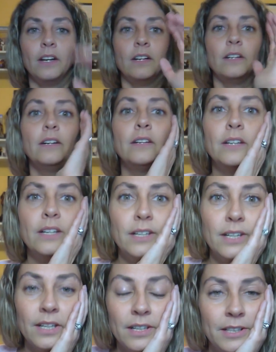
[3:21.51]

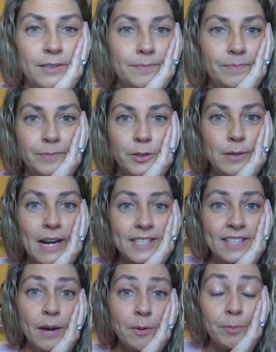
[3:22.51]
Ugh. You
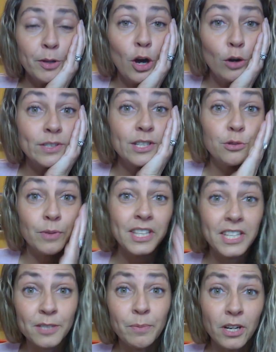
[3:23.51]
guys comment below. Did you
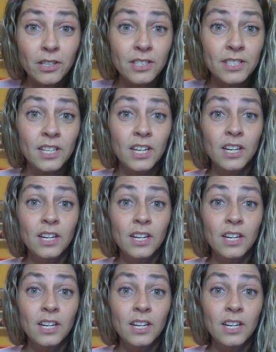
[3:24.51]
read these books?